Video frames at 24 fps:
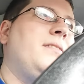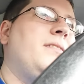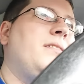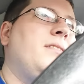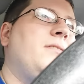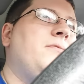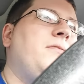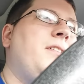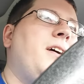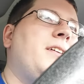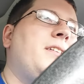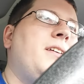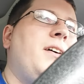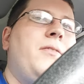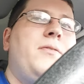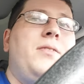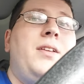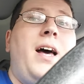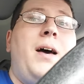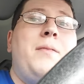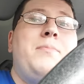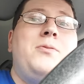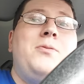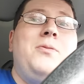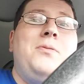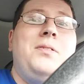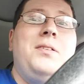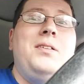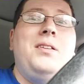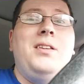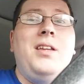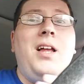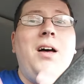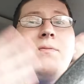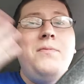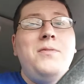In fact, I would
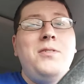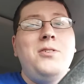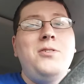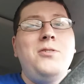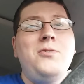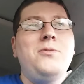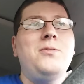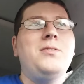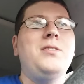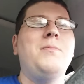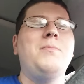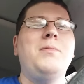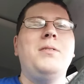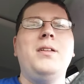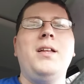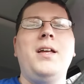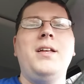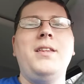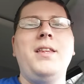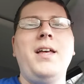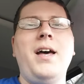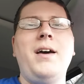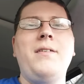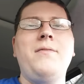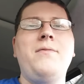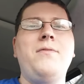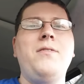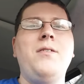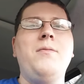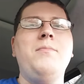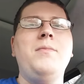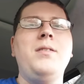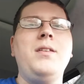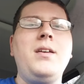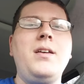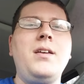absolutely love to do something like that
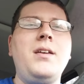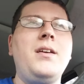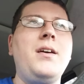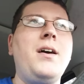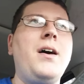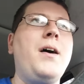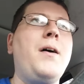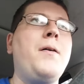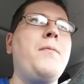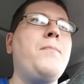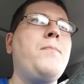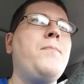from the